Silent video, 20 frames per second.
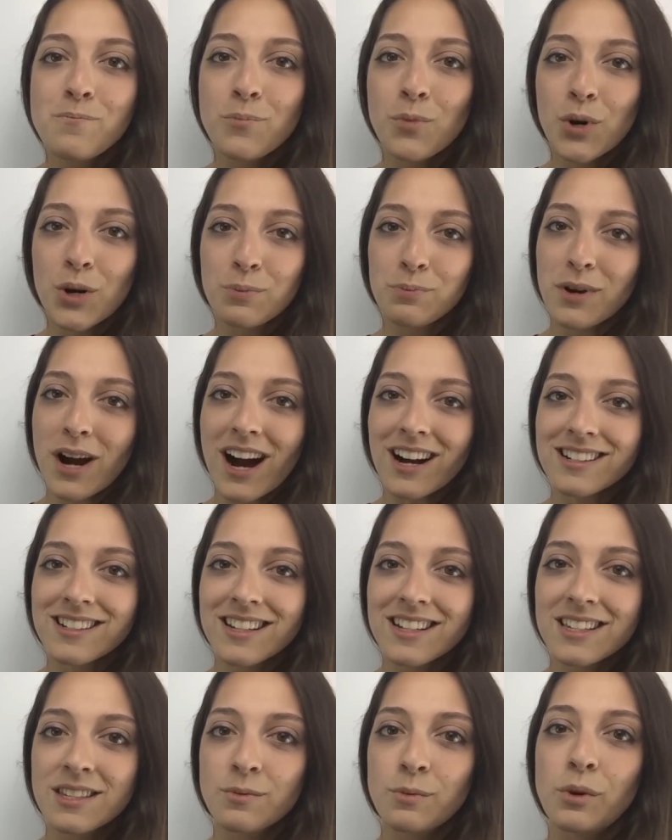More
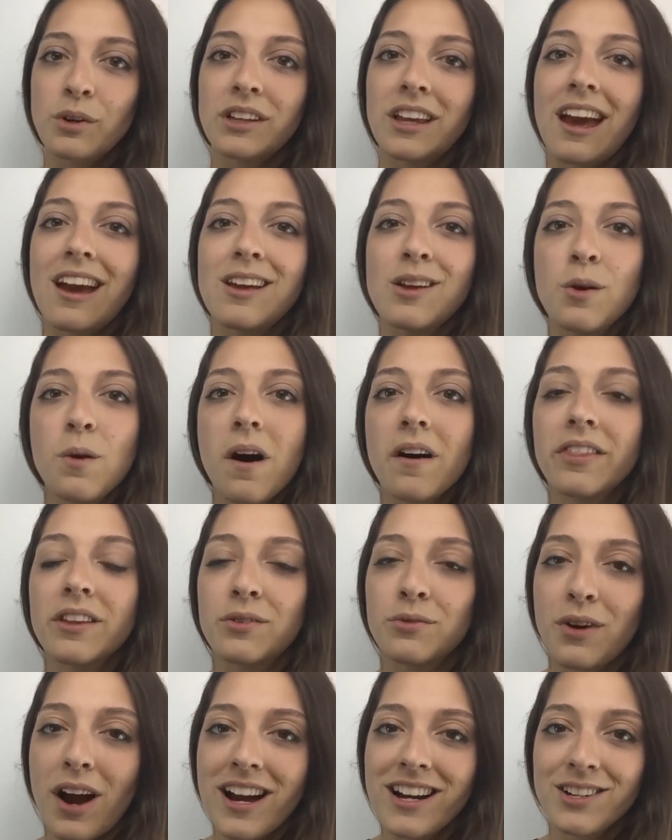practice will get you on the
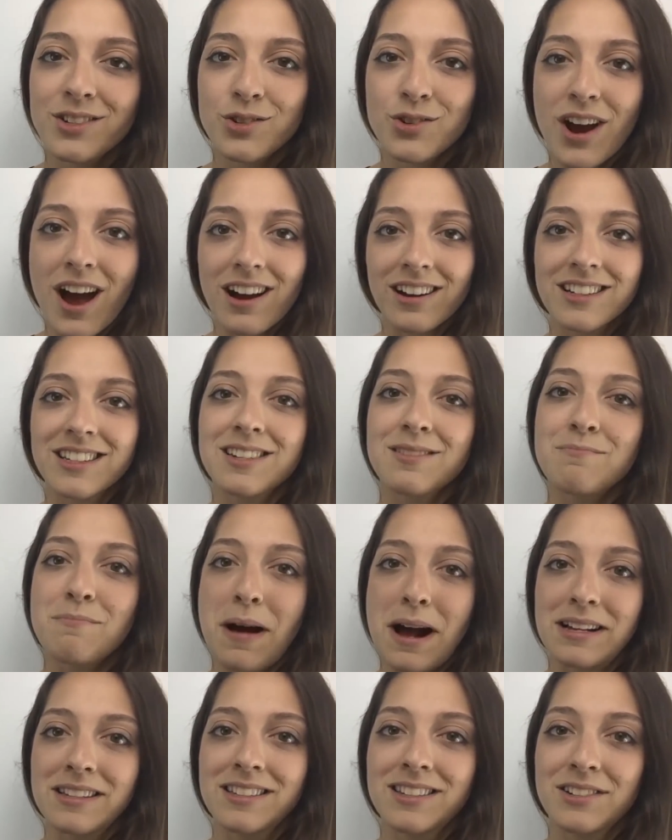right track to
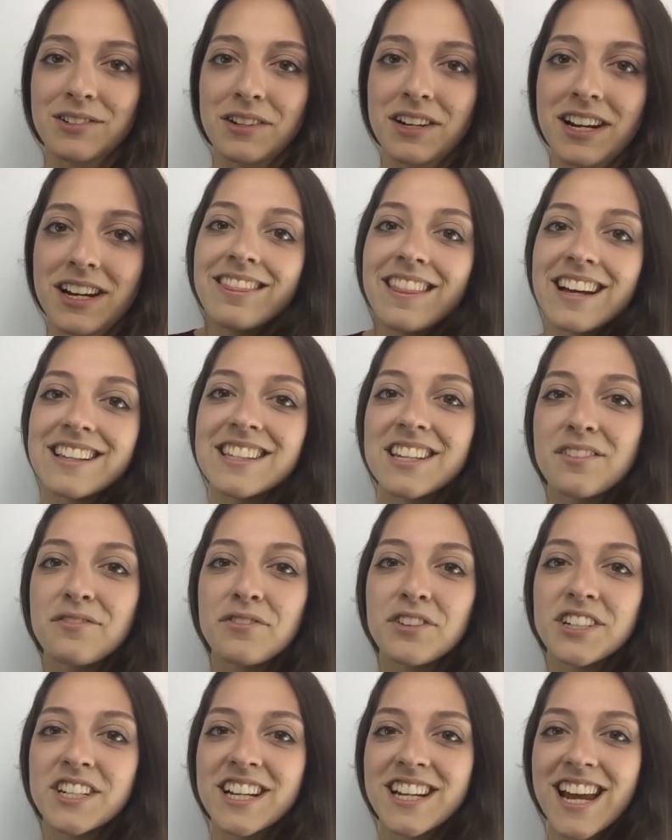mastery. That's it
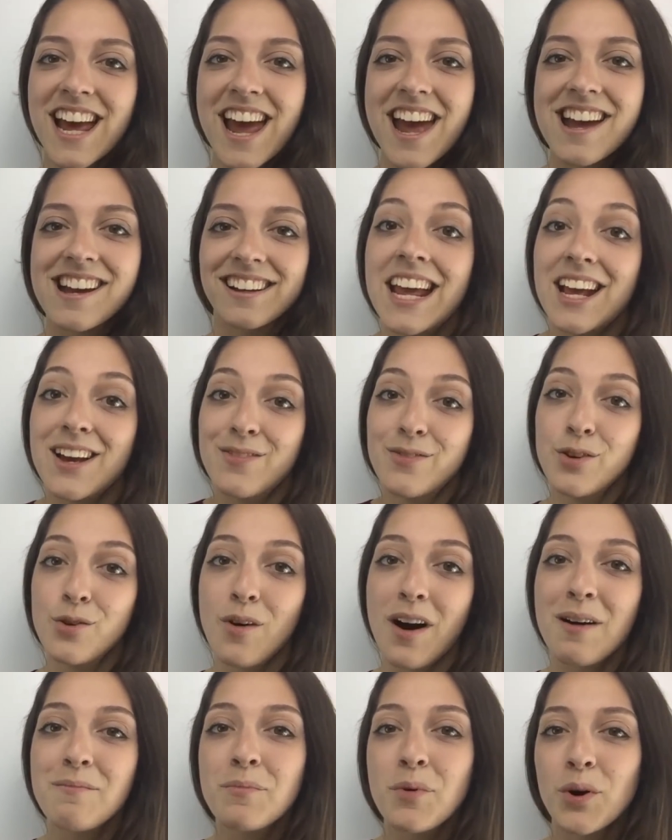for today. If you
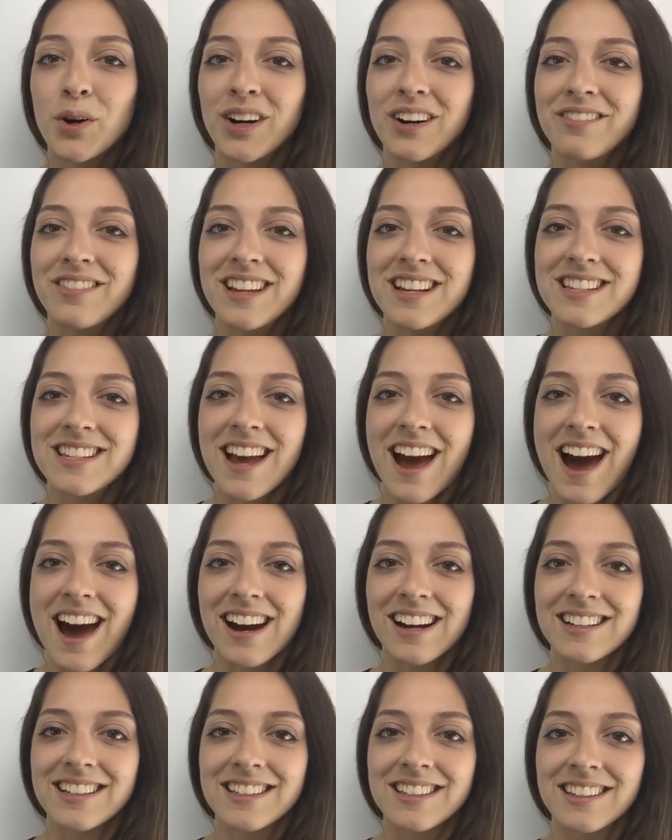want more of these
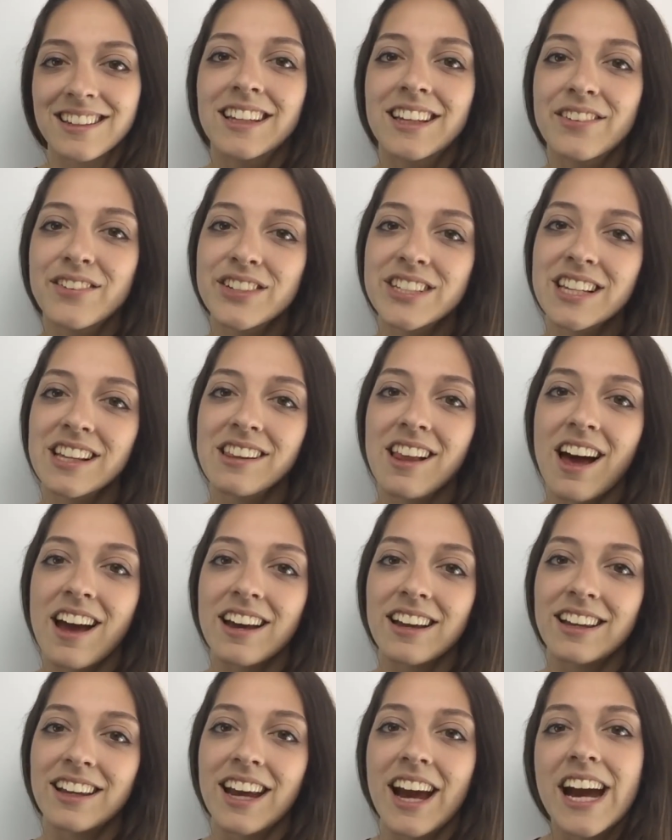hacks, give us a
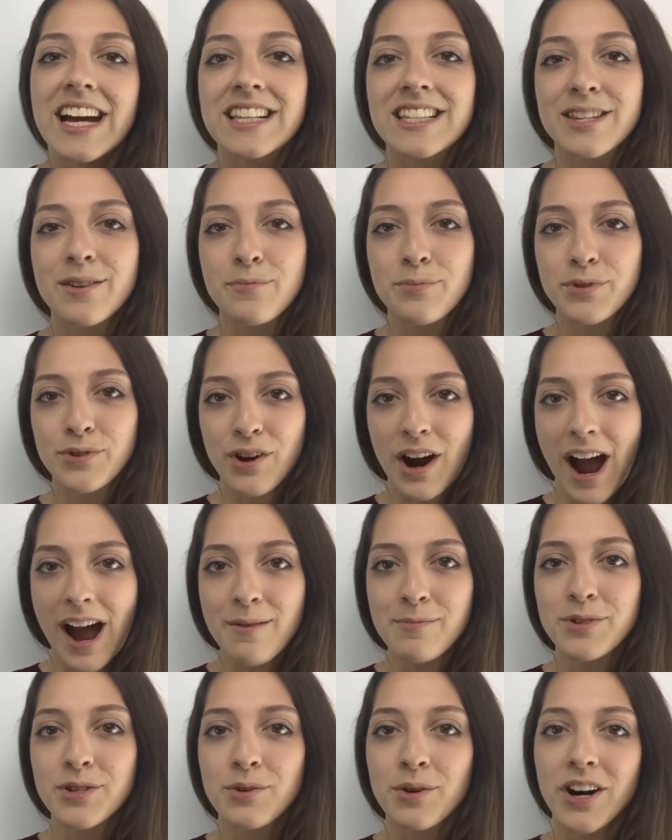like and
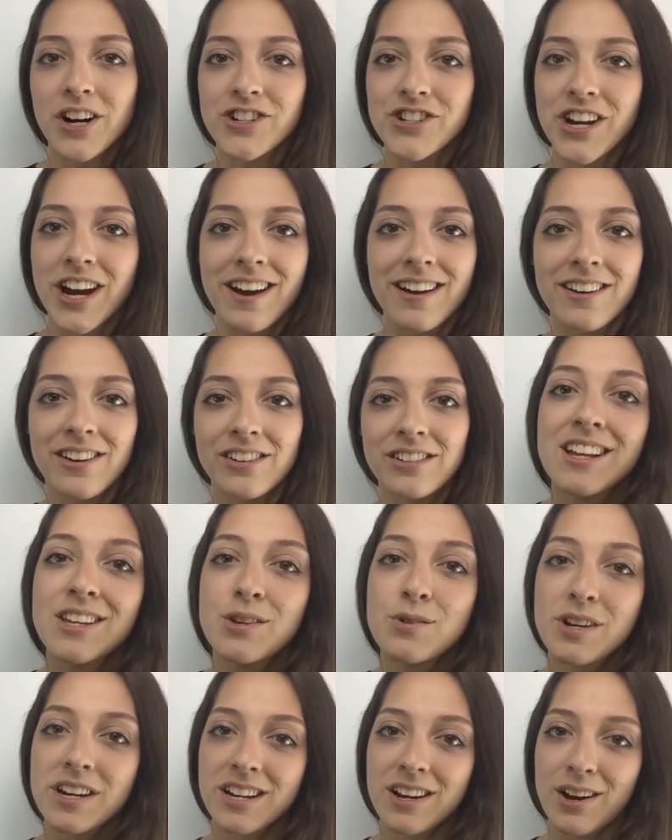subscribe to our channel.
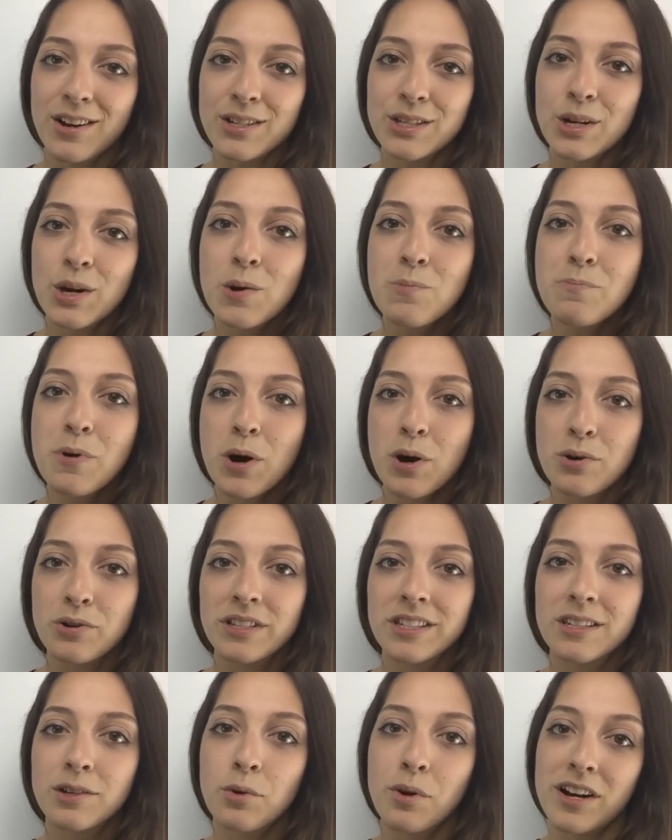You can also
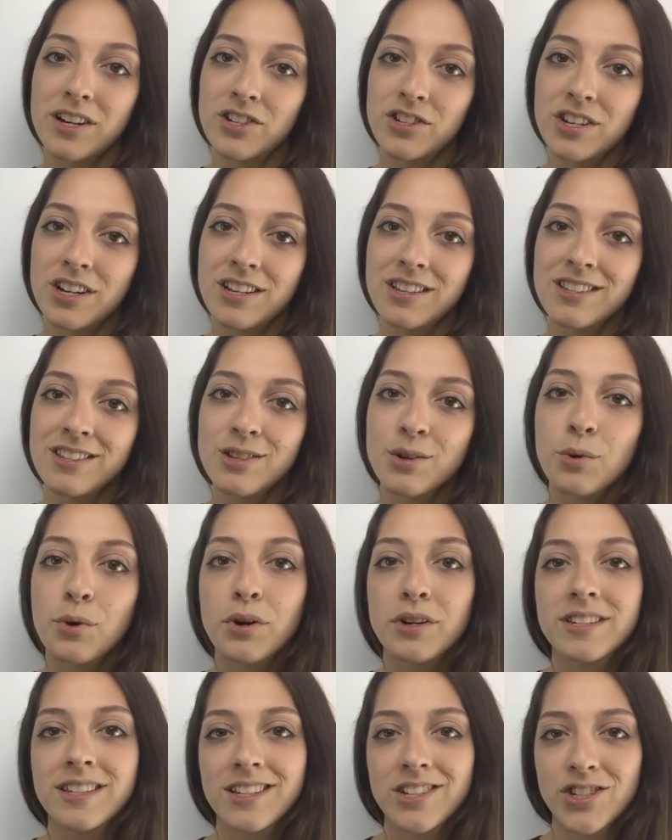post questions or
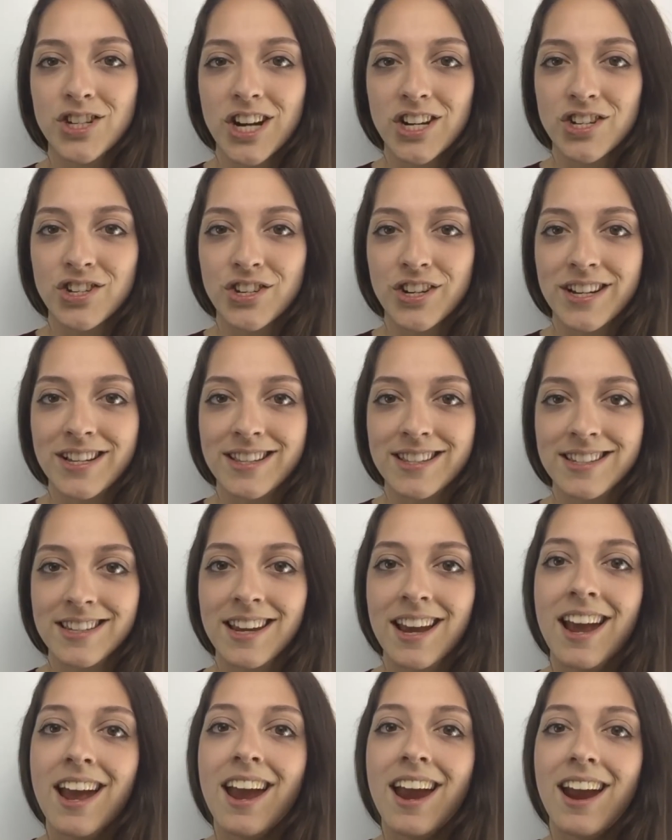suggestions
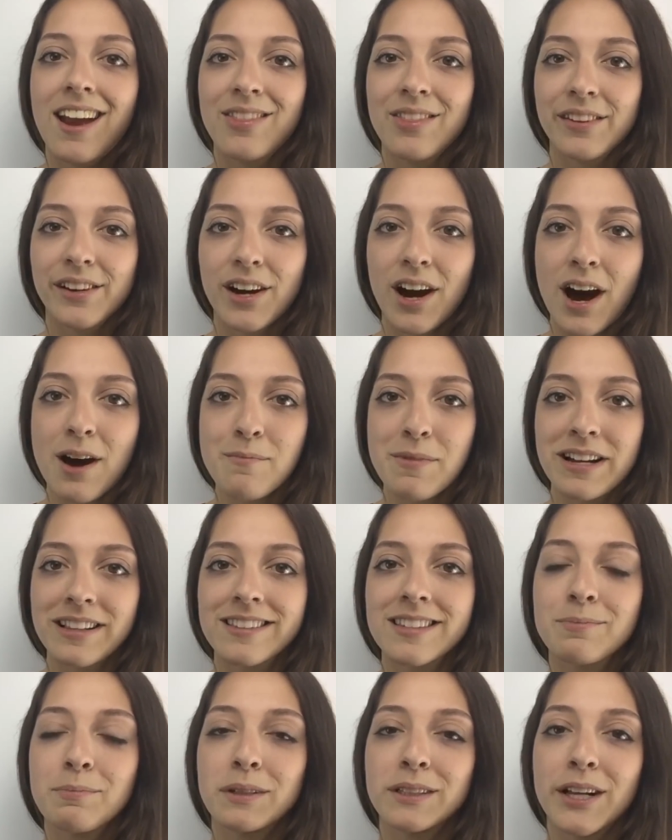in the
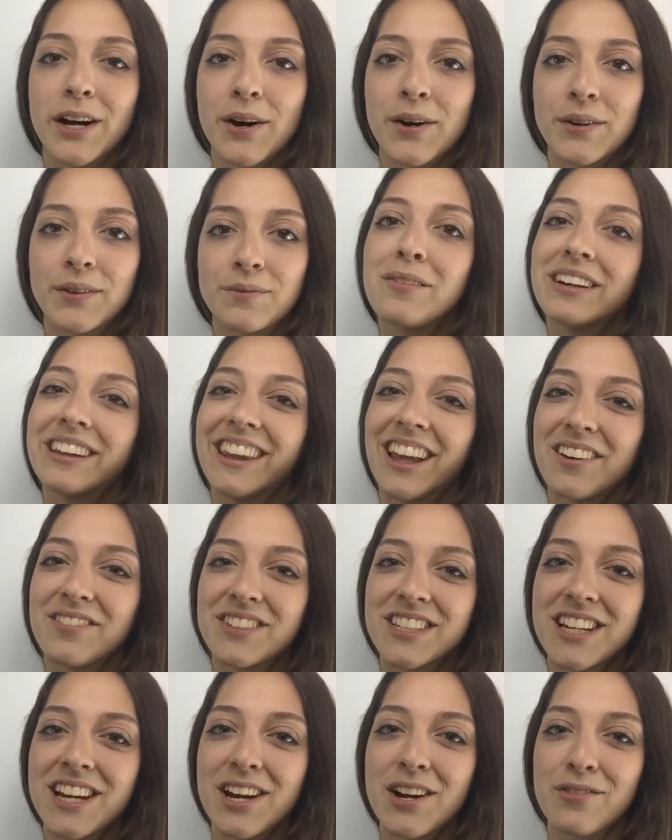comments below. We'd love
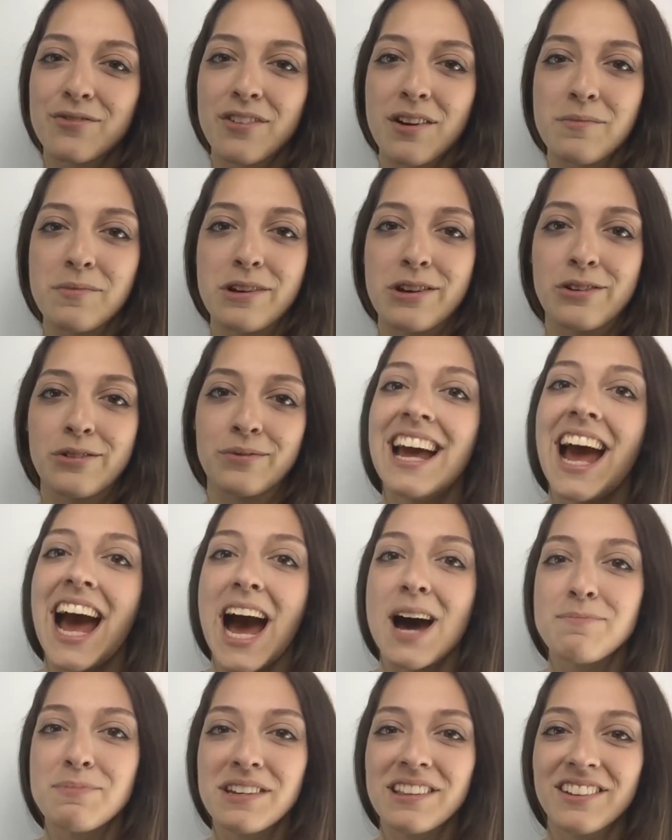to hear from you.
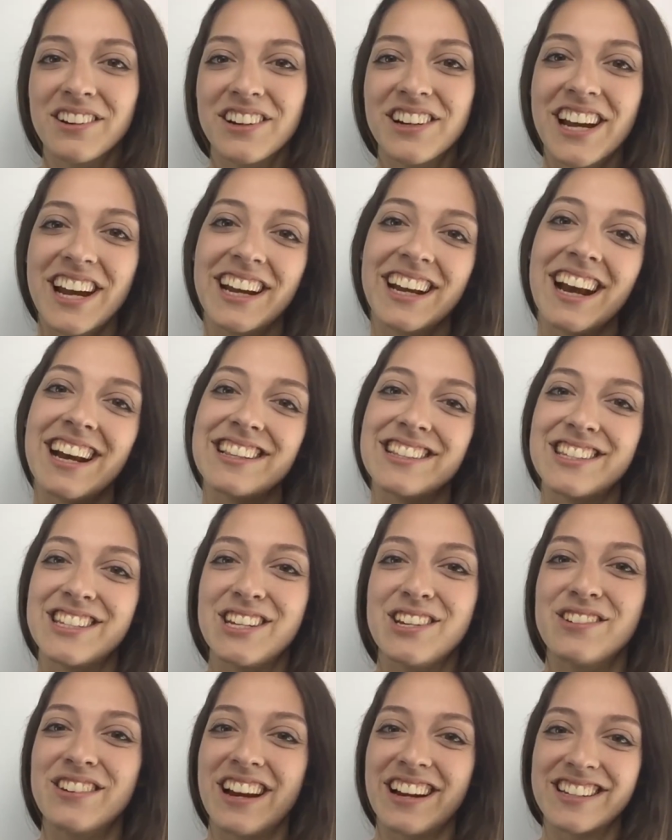Happy learning and
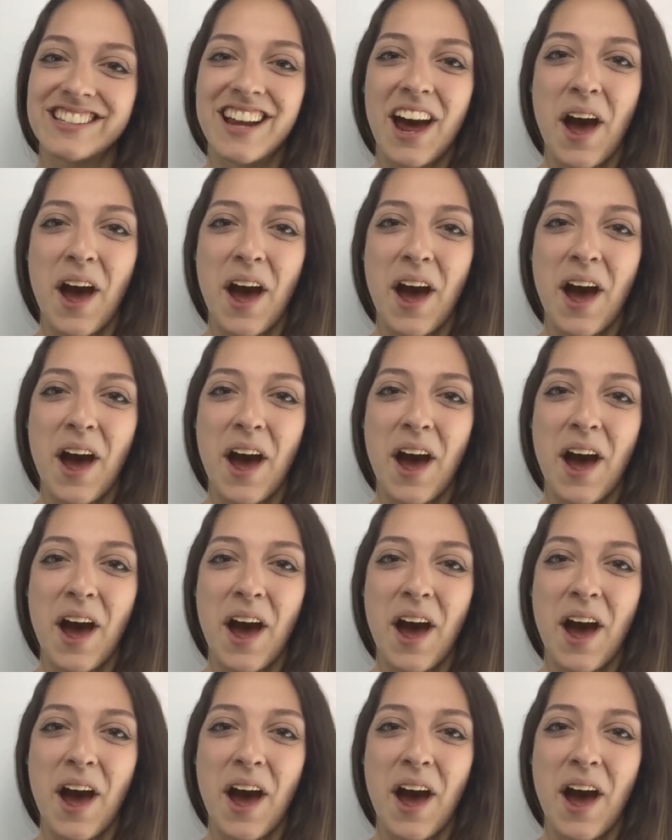see you next